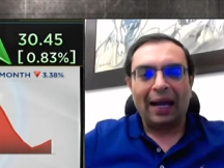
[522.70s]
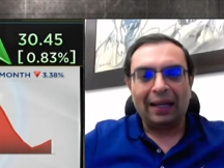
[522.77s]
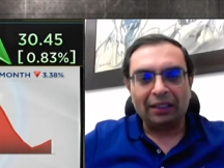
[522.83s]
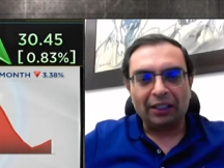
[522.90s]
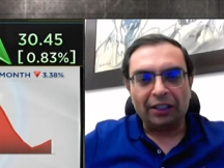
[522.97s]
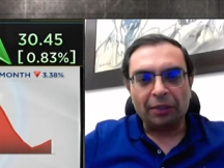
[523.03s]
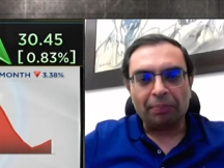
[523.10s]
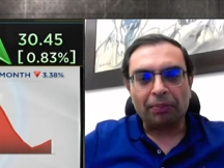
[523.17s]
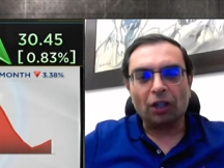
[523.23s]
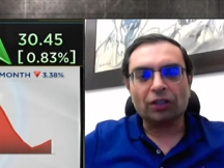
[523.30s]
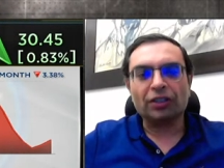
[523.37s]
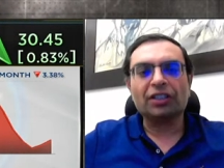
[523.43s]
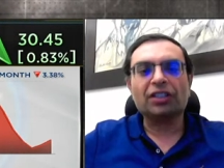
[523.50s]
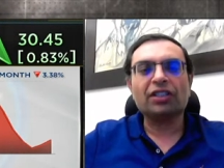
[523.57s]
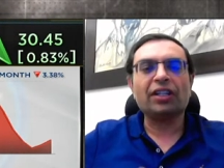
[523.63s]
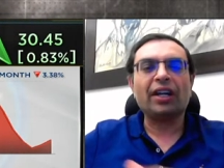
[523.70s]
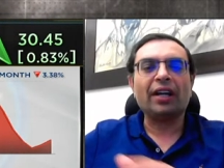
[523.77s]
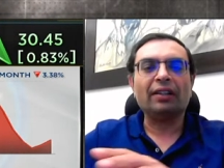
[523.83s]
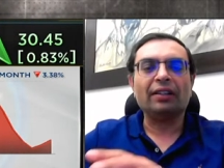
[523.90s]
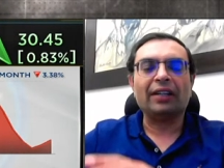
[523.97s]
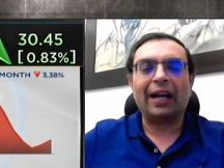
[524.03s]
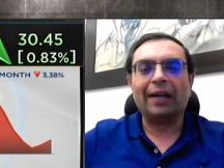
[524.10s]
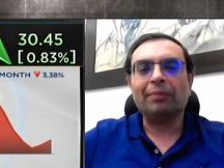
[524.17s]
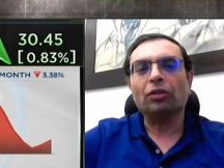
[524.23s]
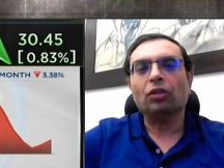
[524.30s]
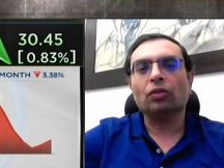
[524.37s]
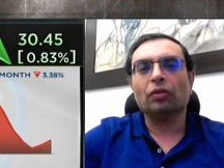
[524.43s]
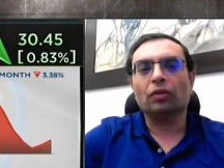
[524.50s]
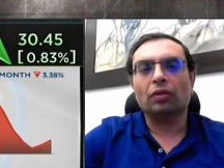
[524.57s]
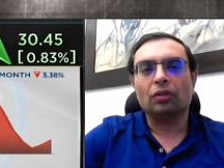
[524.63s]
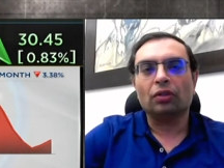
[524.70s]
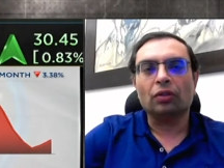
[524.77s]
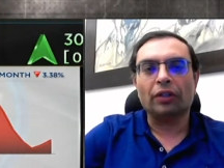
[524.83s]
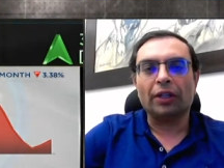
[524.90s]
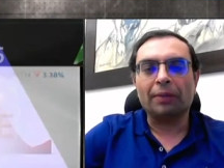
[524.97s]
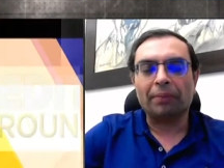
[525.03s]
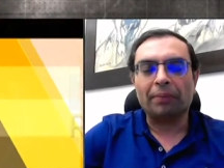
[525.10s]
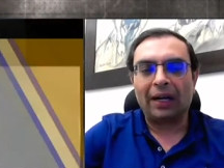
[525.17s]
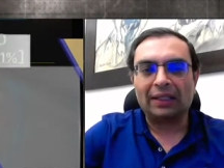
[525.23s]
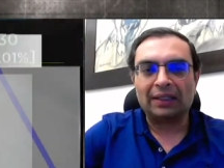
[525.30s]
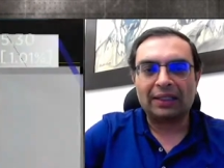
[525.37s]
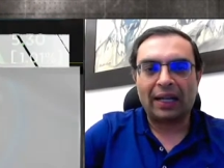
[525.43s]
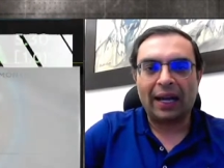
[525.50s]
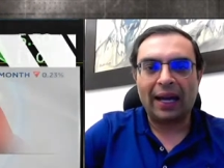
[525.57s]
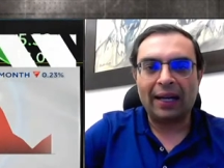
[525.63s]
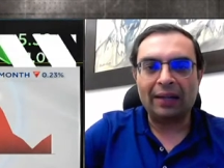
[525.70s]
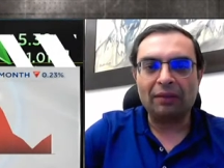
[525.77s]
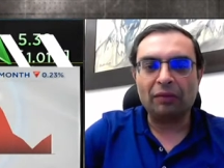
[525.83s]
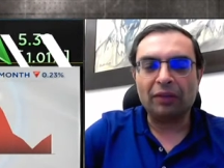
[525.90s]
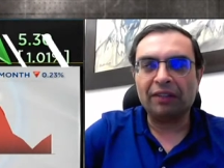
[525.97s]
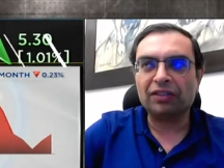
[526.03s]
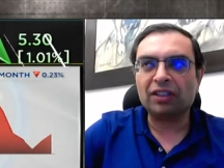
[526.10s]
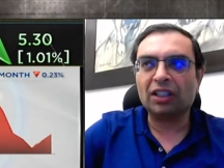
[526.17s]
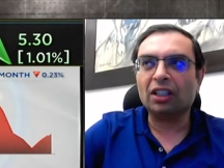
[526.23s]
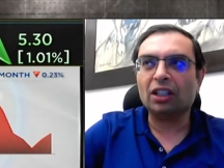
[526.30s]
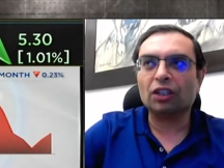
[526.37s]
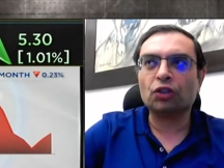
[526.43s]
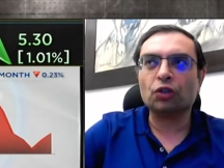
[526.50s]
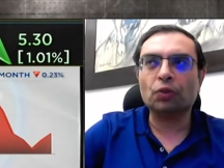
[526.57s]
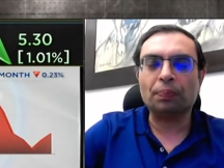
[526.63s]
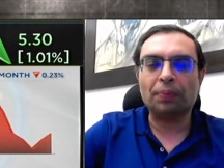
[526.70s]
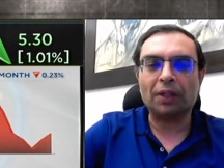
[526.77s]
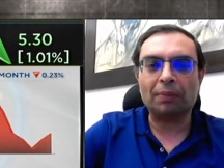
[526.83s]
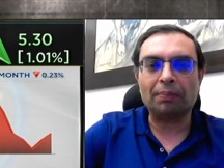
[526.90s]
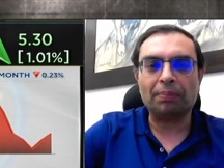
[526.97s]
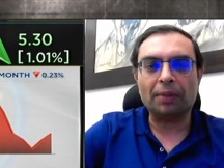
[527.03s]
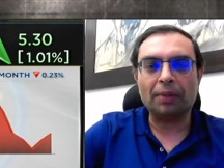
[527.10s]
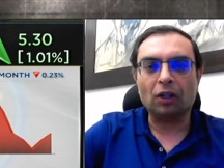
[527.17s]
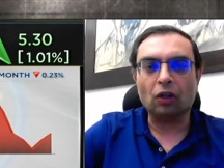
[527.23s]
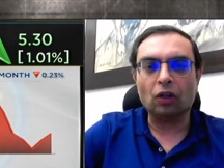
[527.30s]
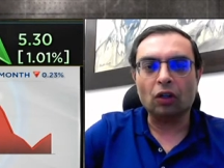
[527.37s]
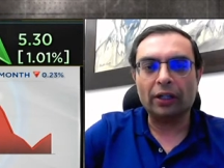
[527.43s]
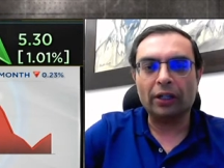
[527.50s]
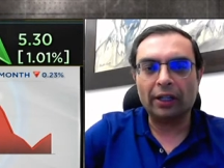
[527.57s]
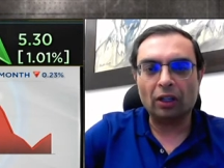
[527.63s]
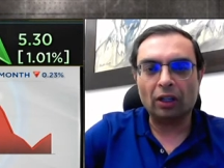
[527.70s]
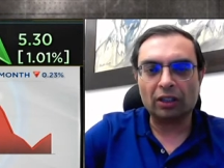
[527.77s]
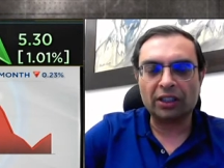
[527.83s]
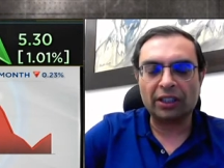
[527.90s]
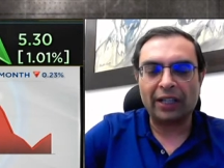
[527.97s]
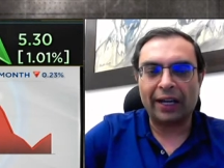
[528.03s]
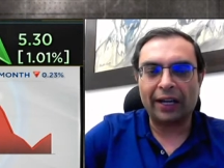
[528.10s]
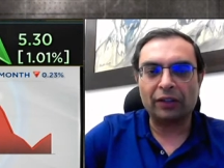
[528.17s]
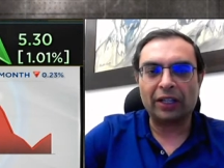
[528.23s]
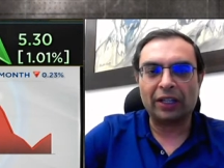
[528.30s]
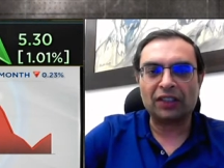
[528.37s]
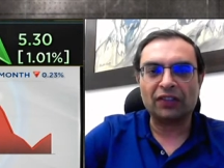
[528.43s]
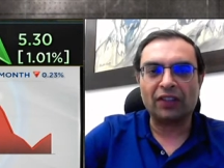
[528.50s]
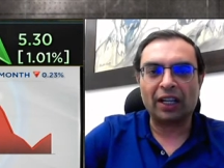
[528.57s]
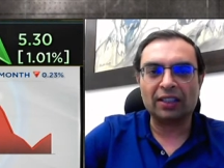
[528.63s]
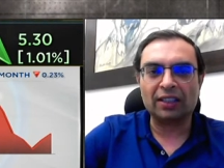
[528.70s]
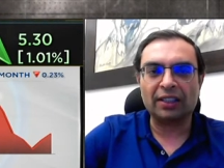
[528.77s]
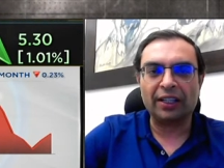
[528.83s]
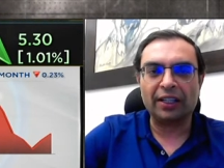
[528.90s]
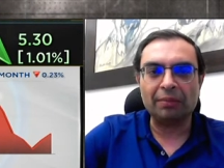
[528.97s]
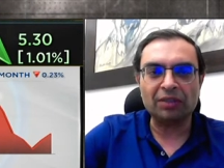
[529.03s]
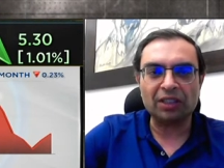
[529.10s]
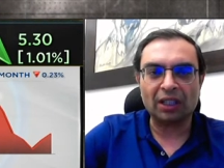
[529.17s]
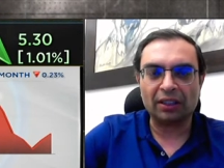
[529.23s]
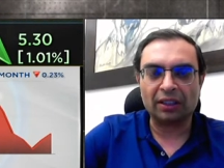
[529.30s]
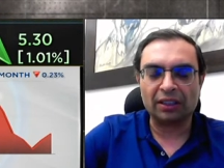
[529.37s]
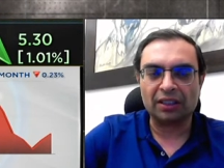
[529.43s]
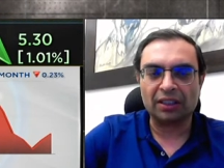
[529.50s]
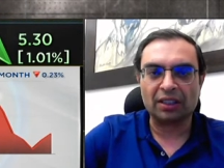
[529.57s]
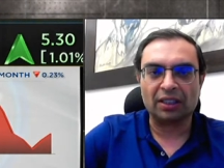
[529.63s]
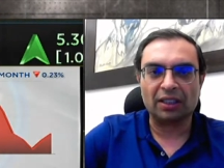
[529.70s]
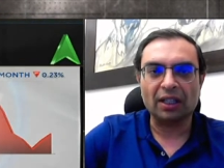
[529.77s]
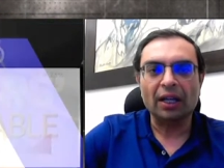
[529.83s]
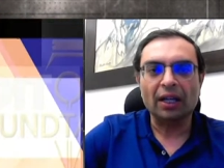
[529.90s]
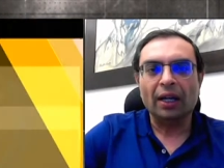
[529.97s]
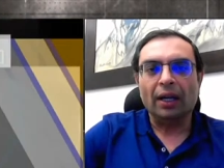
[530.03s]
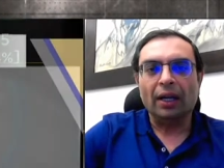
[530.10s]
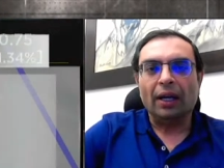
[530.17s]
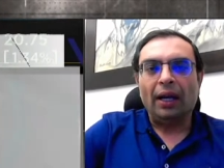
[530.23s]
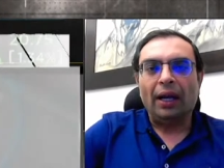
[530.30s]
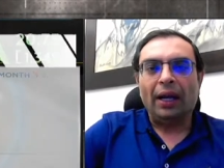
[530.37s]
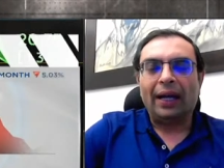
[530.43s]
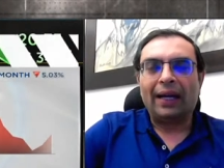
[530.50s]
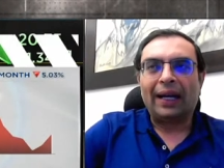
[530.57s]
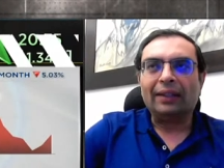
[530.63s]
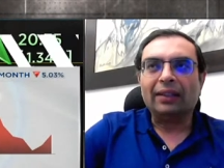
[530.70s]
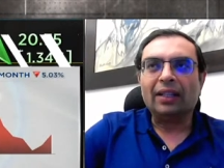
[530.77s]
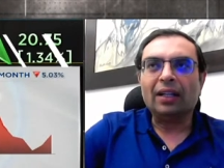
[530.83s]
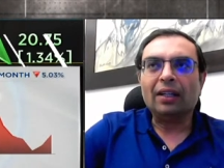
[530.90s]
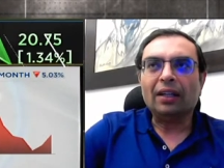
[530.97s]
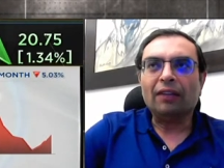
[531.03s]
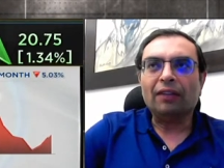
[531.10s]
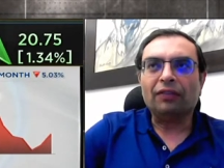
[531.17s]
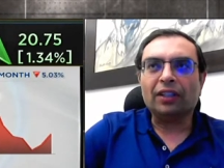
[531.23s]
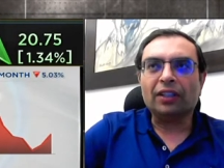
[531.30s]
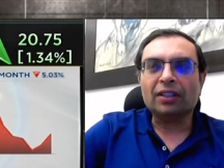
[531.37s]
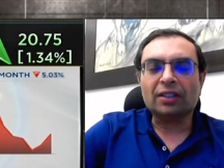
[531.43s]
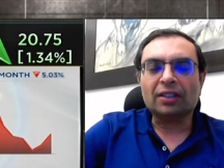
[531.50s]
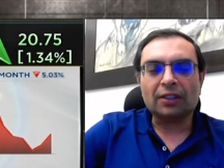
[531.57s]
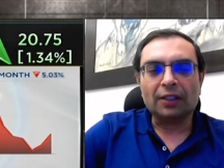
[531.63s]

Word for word: and the deposits take time to, to reprice. And we've seen a superb Goldilocks scenario as far as the NIMs are concerned. Okay. And uh, I uh, think if this,